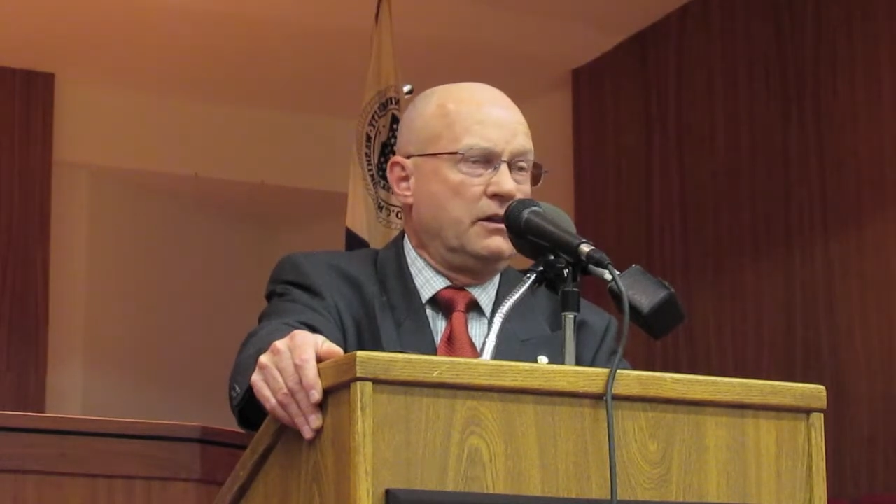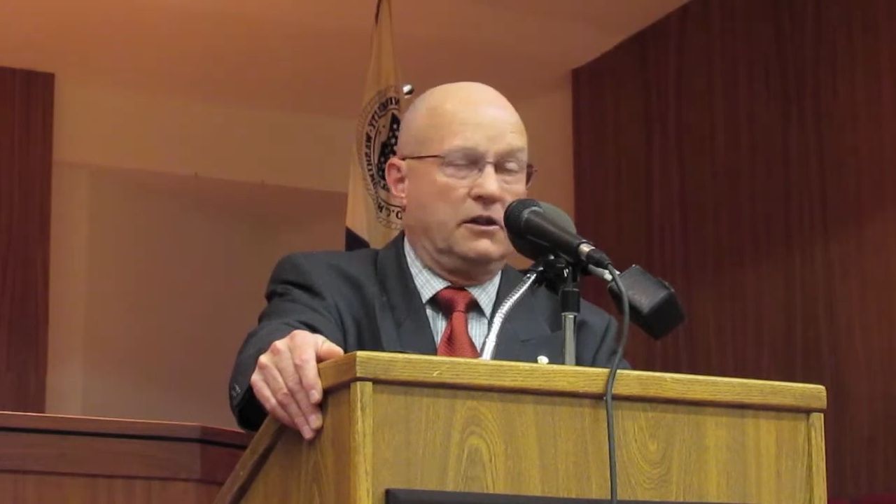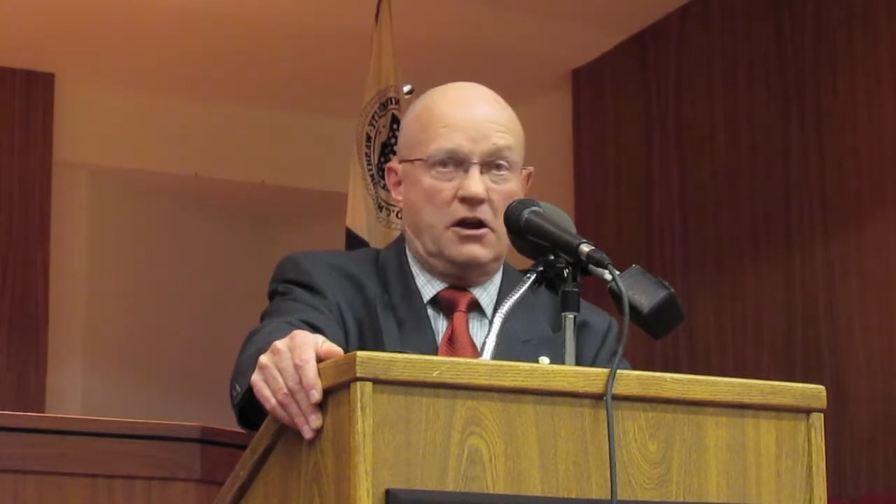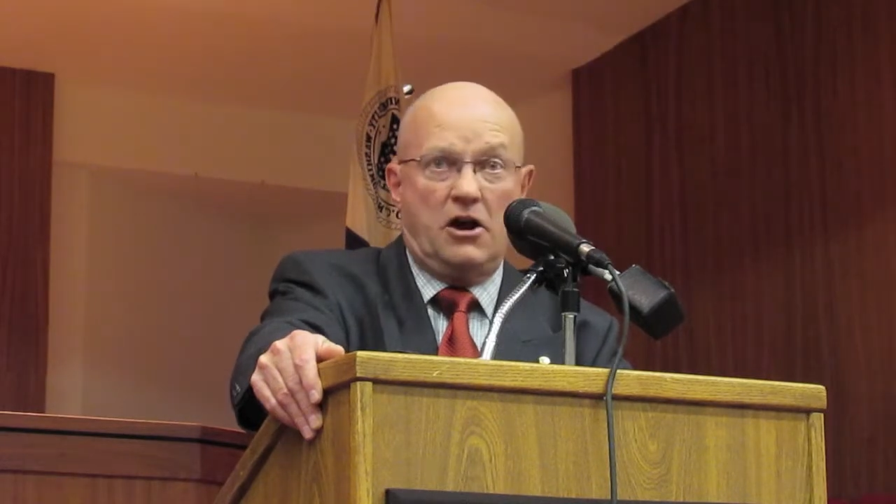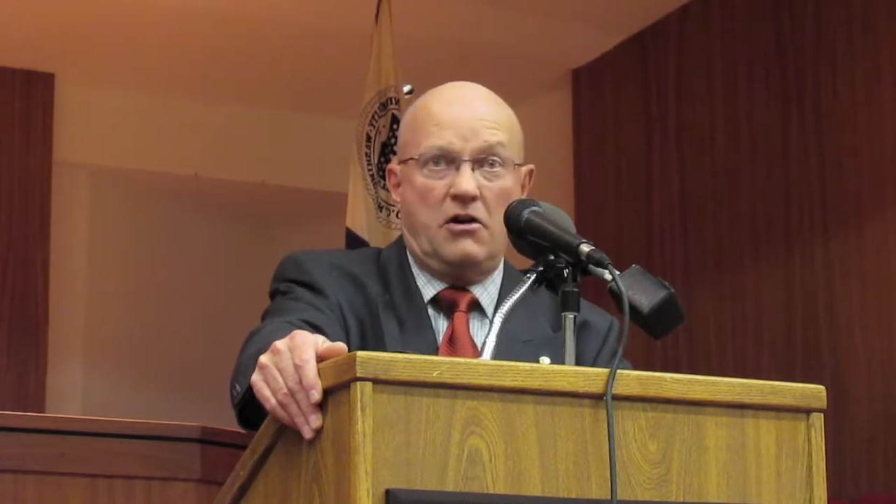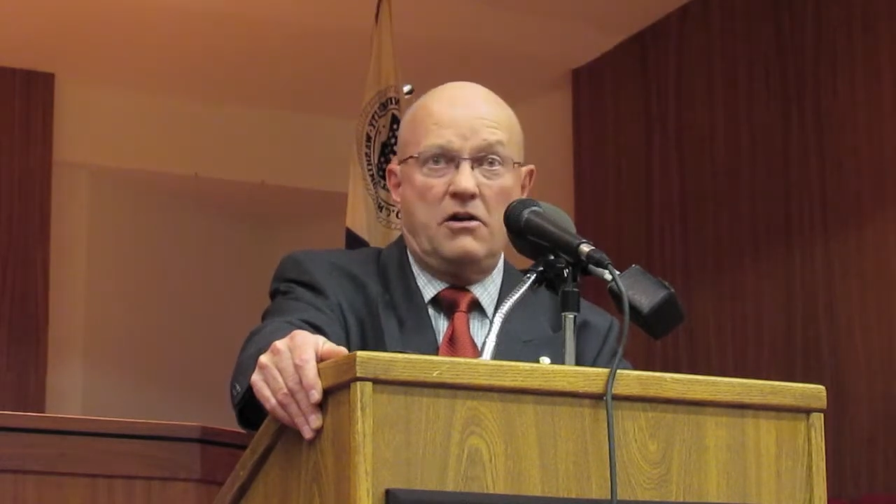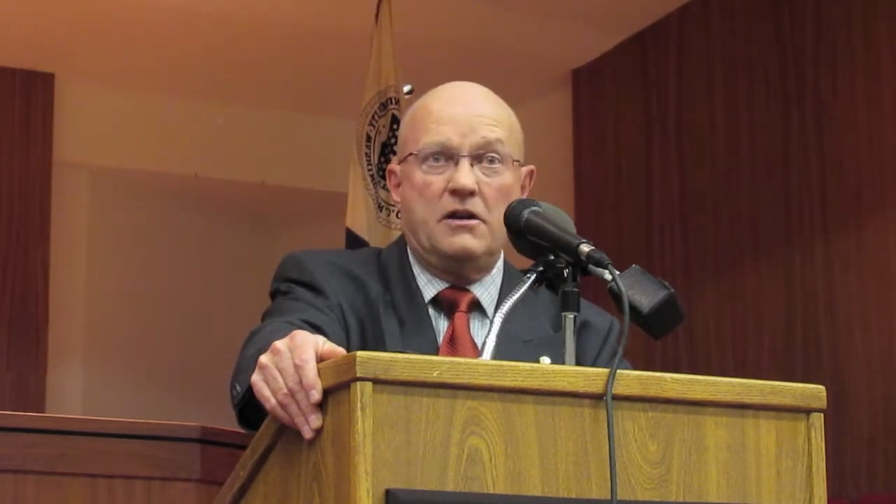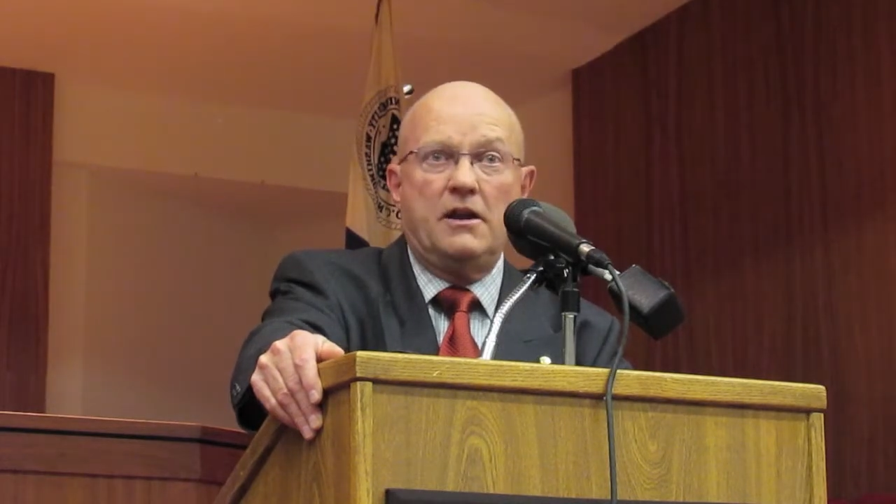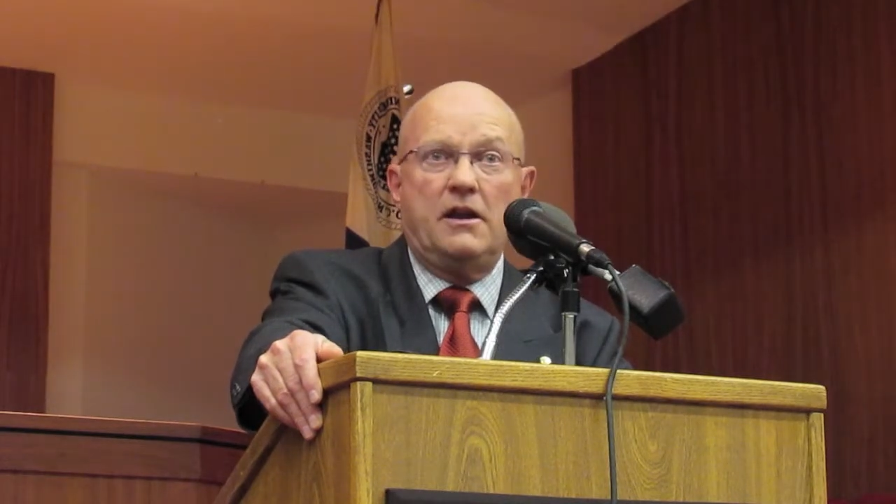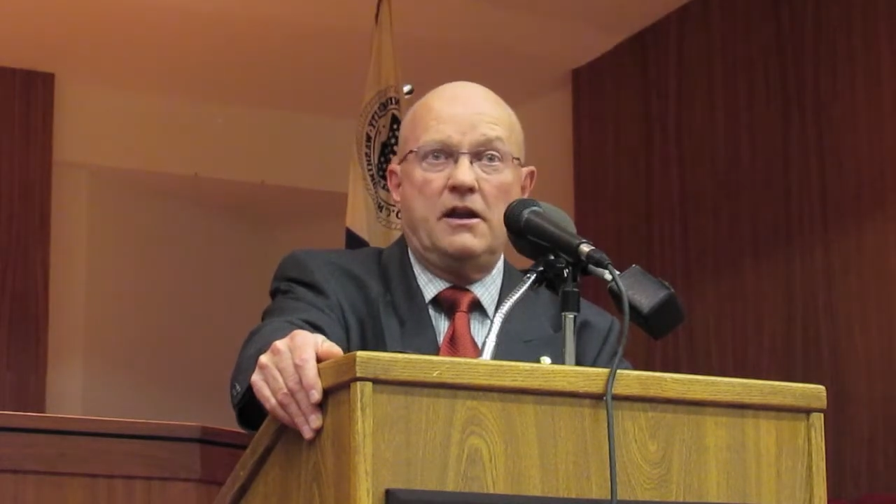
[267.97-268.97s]

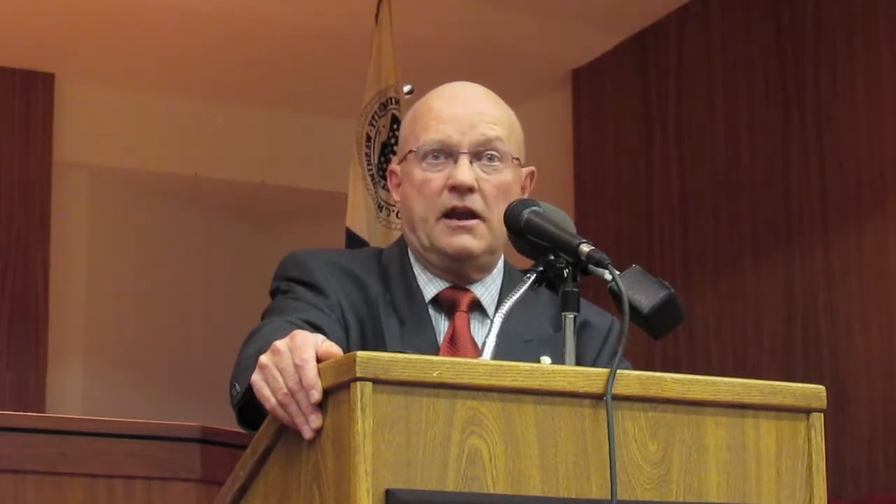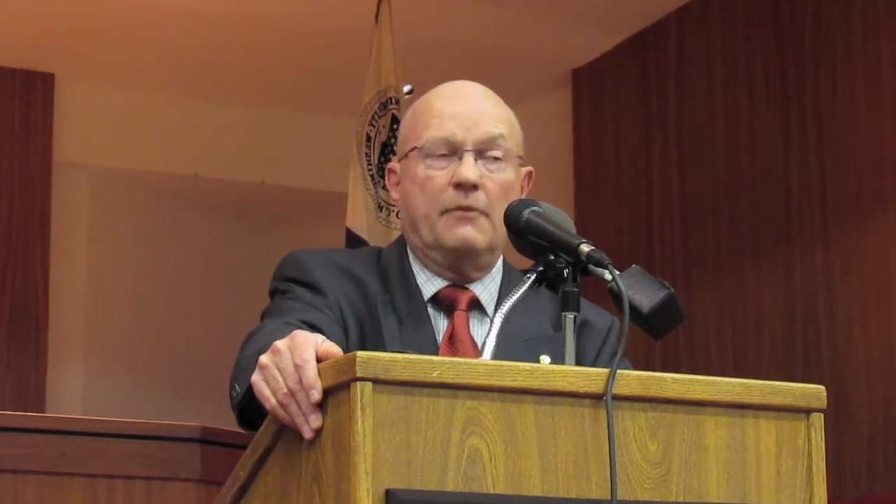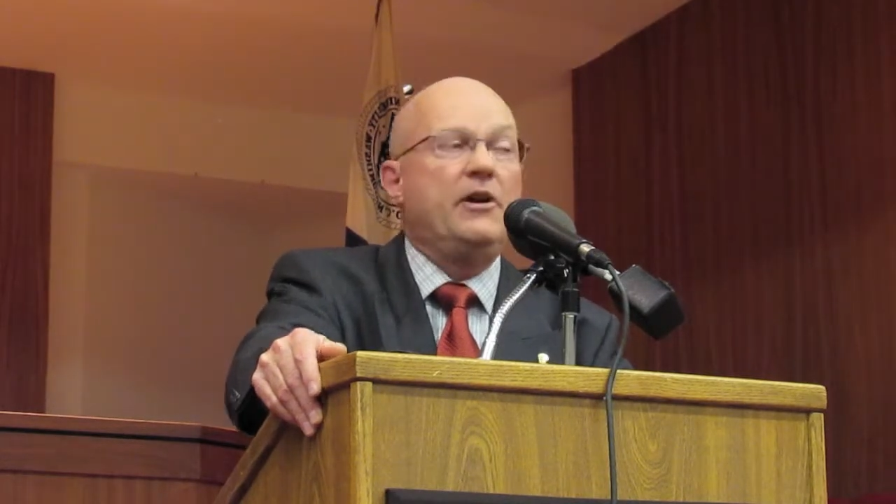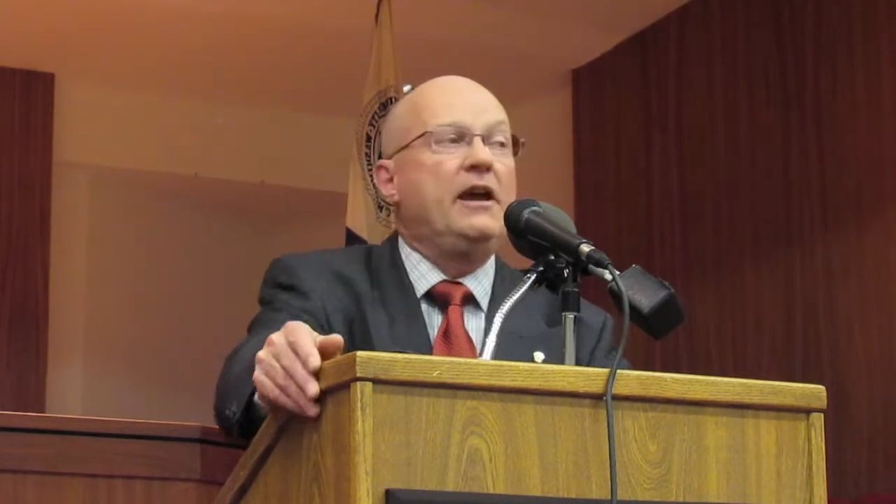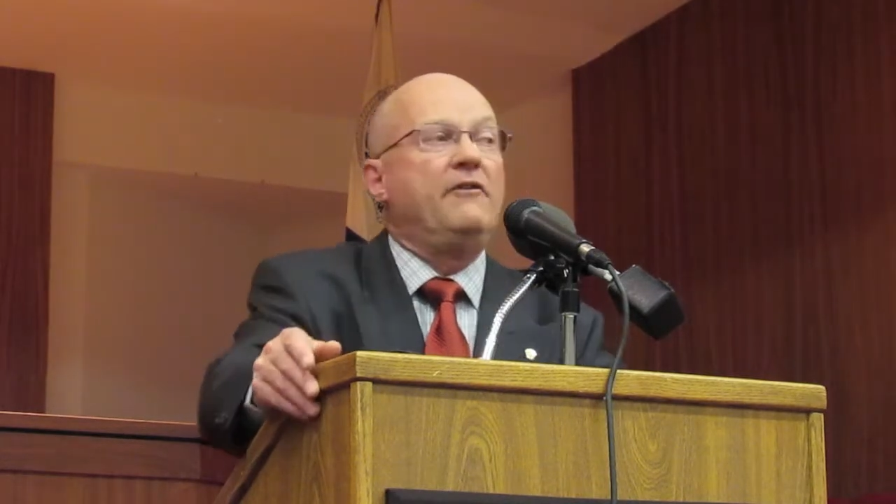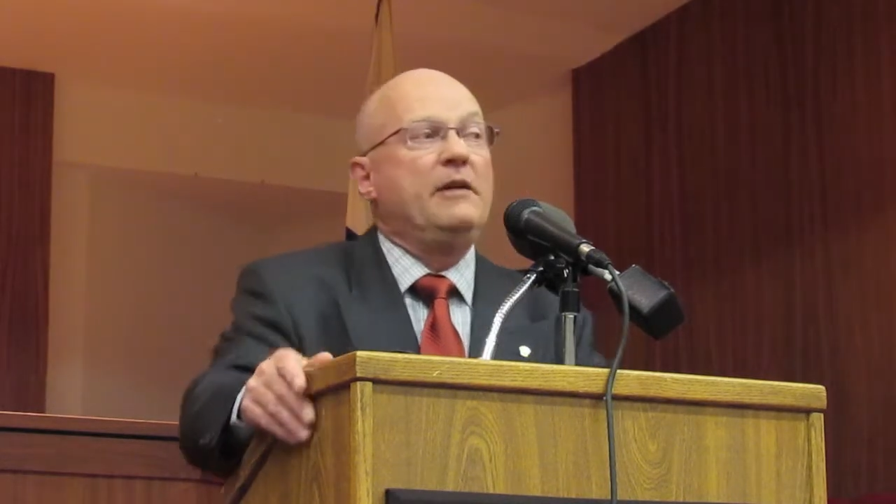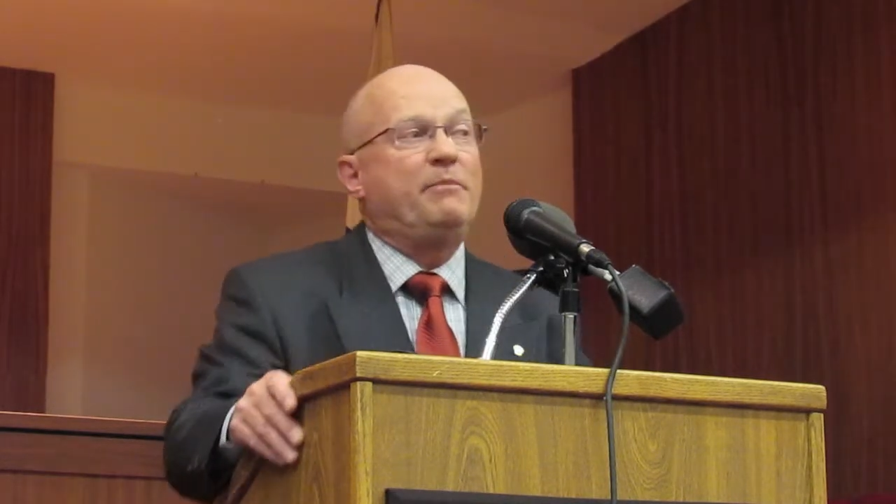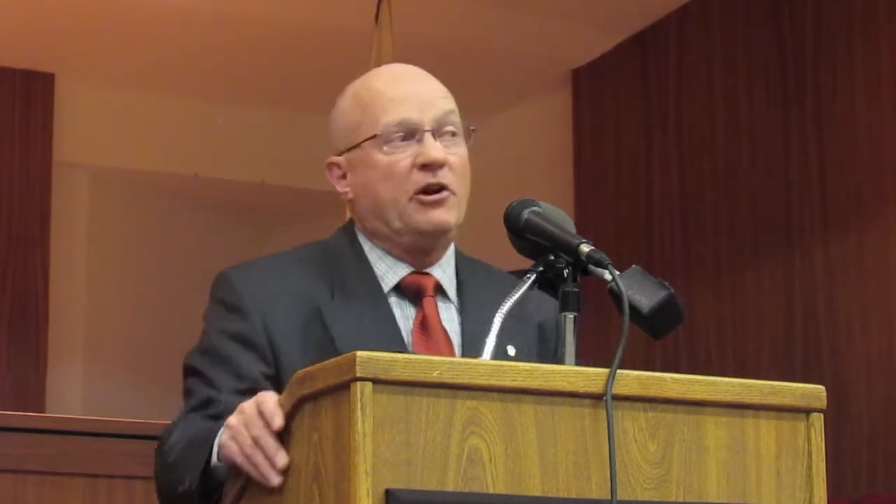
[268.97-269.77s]
law. And we have a